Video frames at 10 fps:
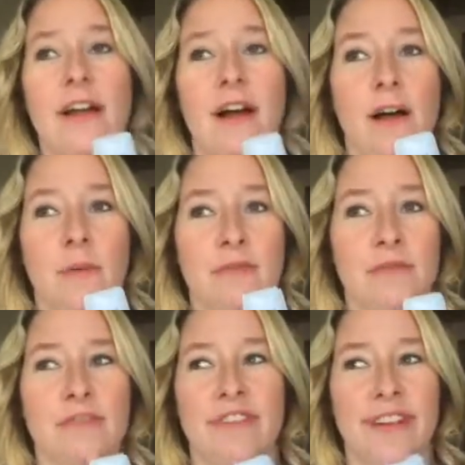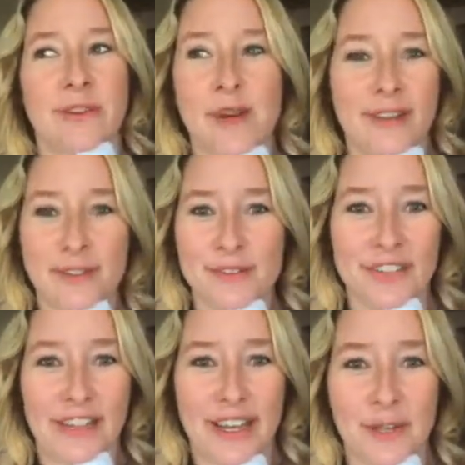From Vanuatu
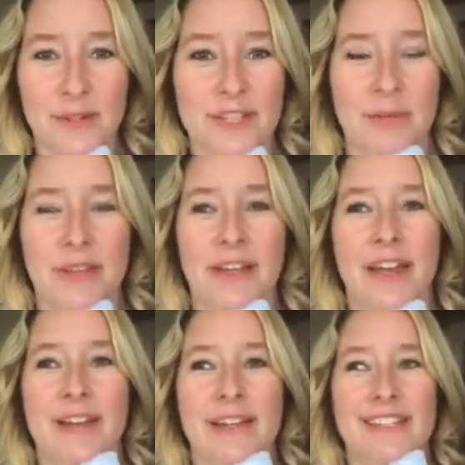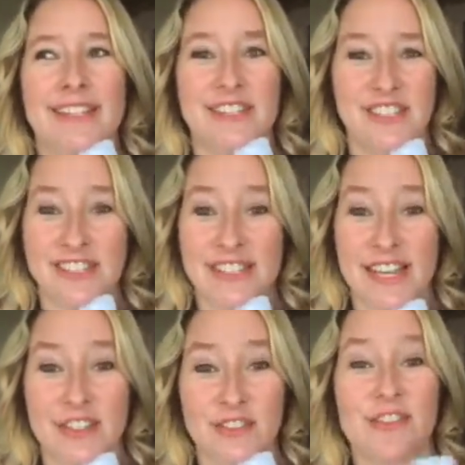volcano or something, and SeneGence is
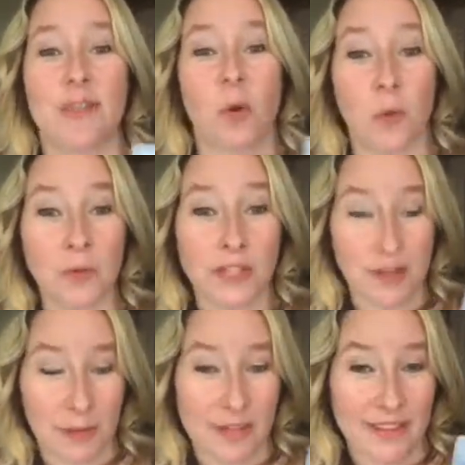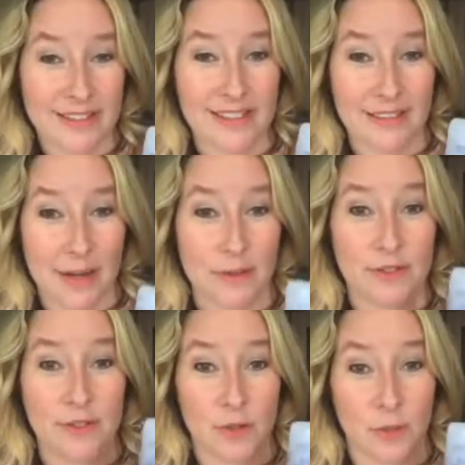actually the only company that's allowed to
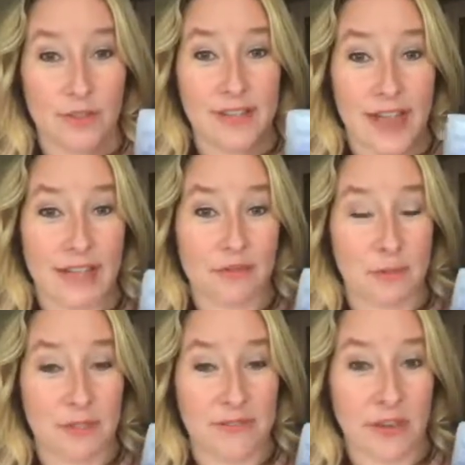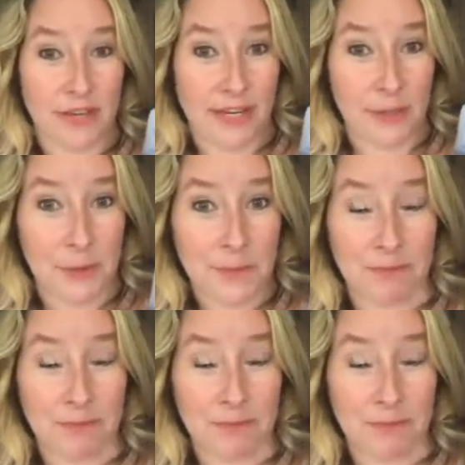source ash from this volcano.